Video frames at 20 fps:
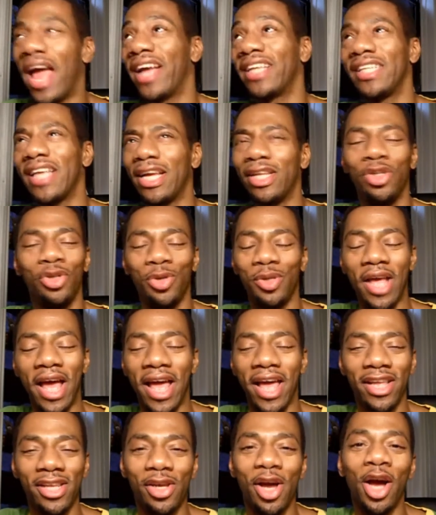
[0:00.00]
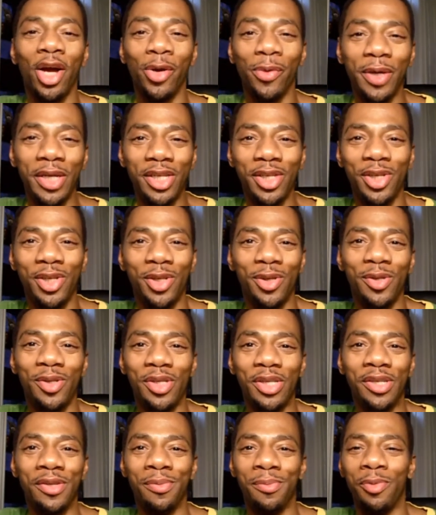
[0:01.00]
Actually, I had a green juice
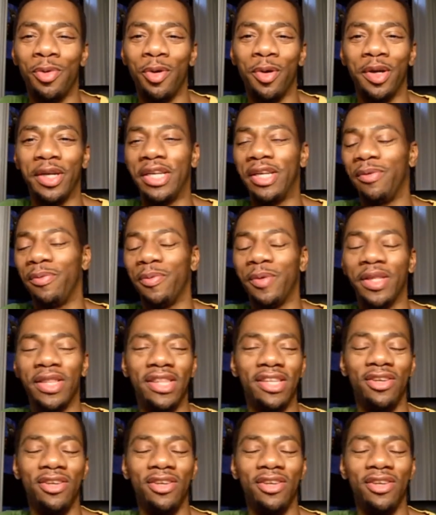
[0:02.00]
this morning with,